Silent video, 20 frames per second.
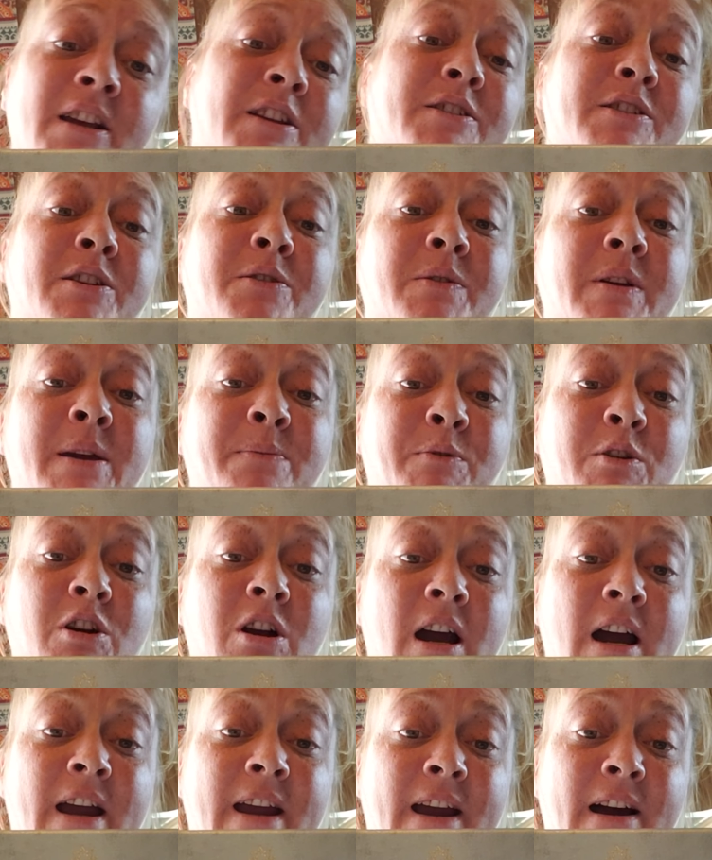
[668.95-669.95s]
So keep
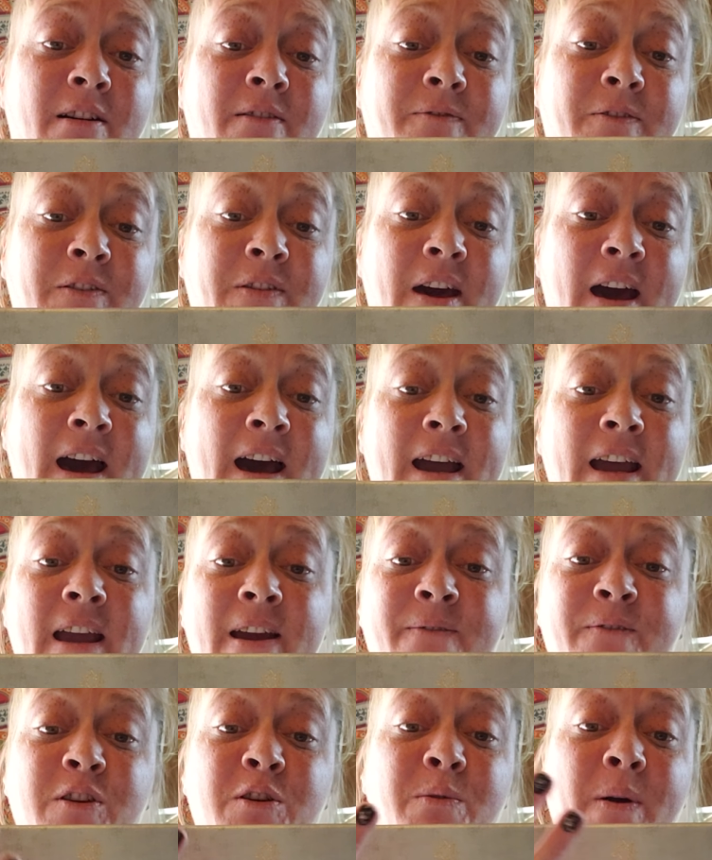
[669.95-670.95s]
your eye out for that.
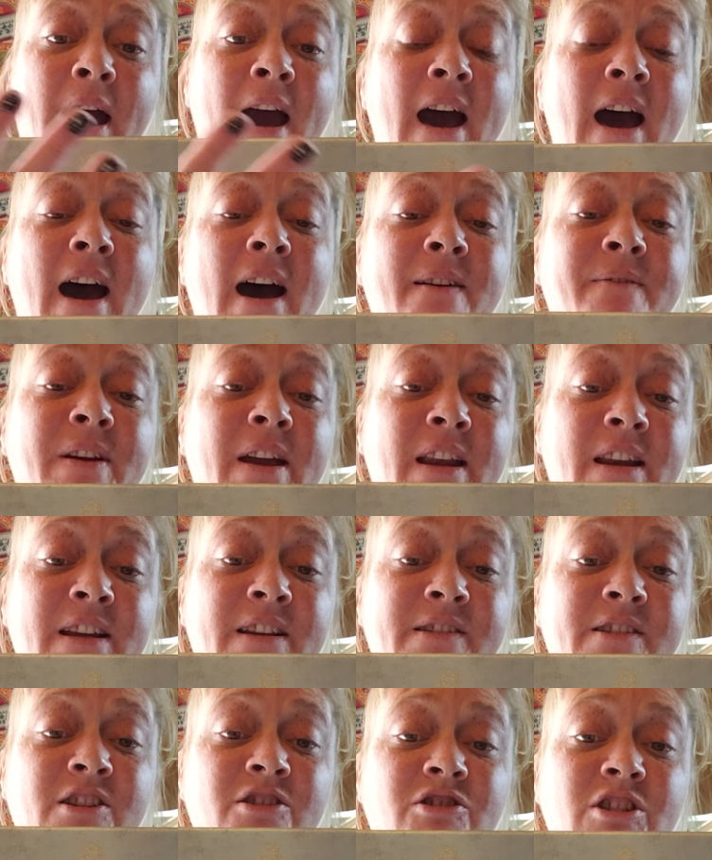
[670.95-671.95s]
If you have
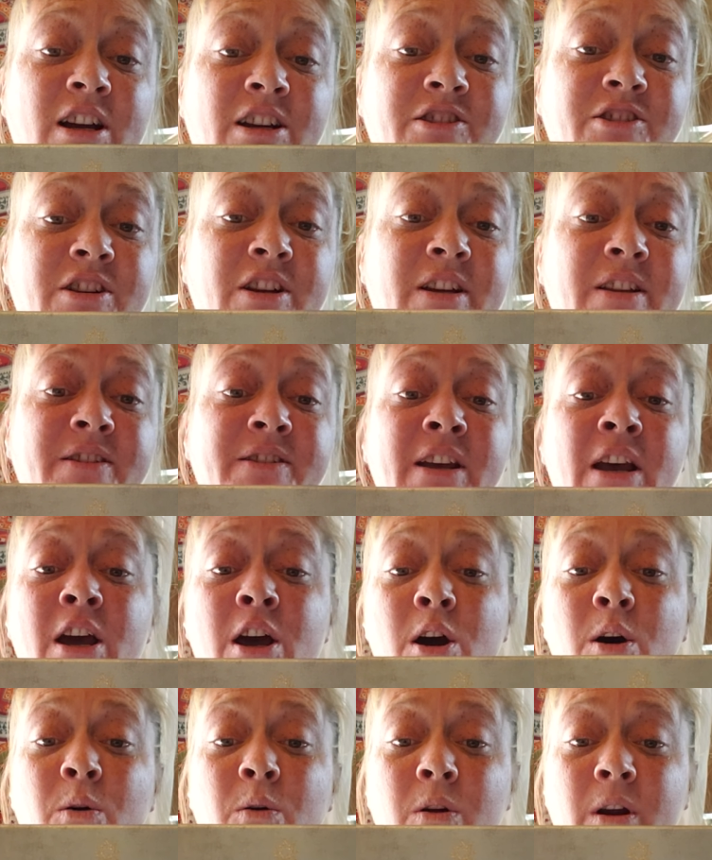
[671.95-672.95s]
any suggestions
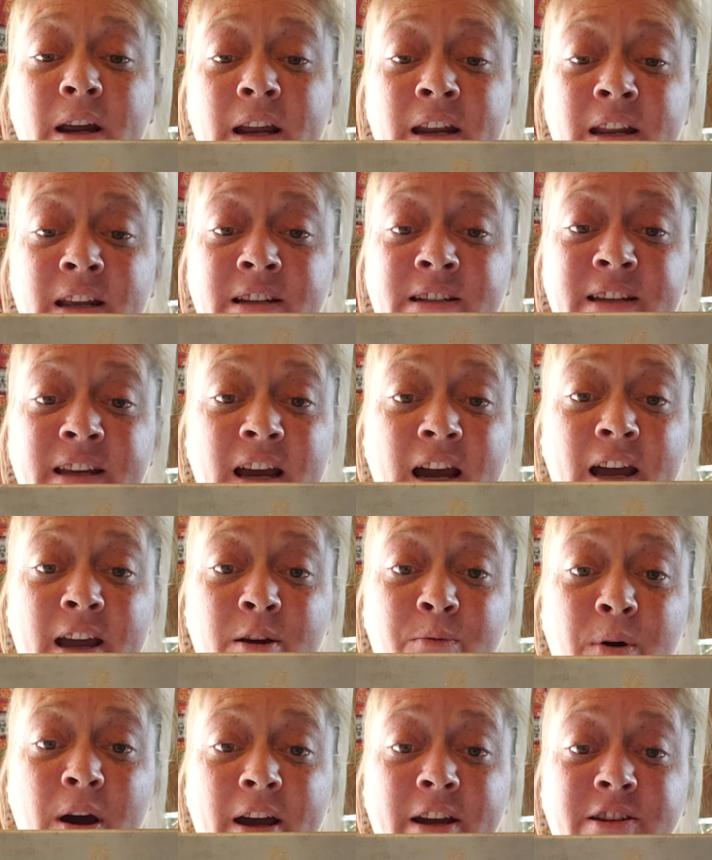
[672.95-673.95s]
or any
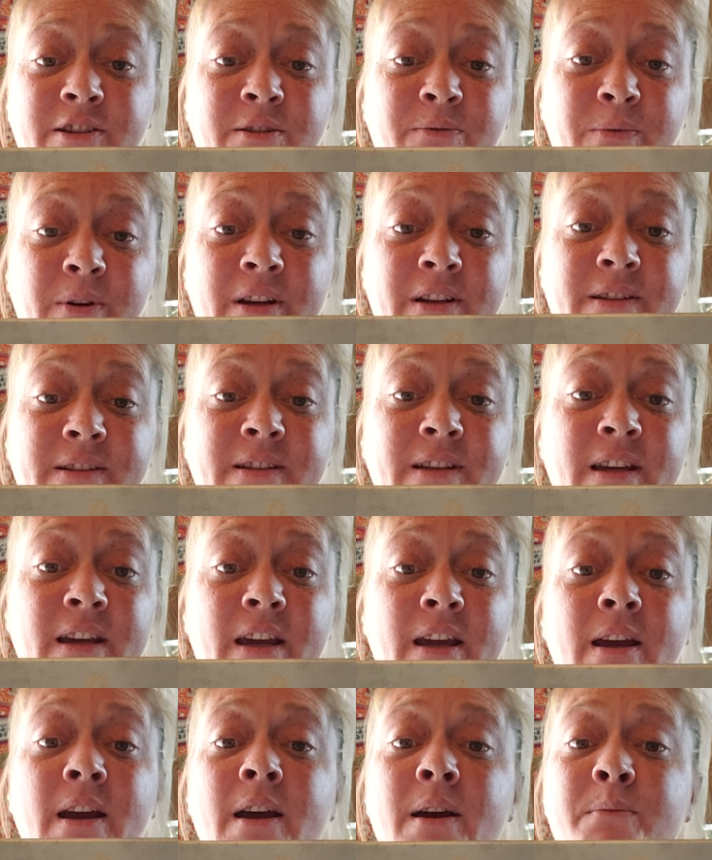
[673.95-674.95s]
DIYs you want to
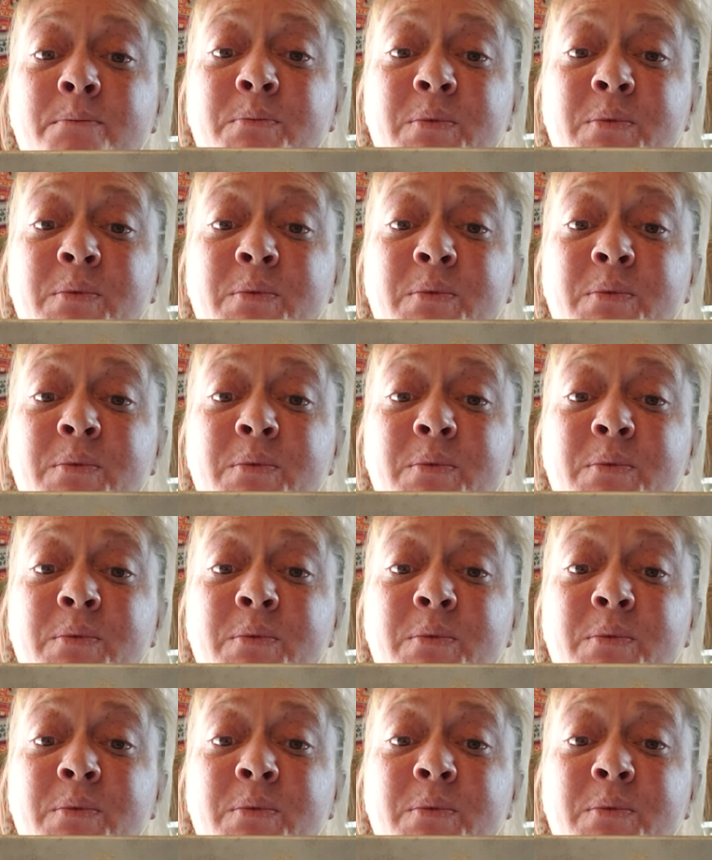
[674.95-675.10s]
see,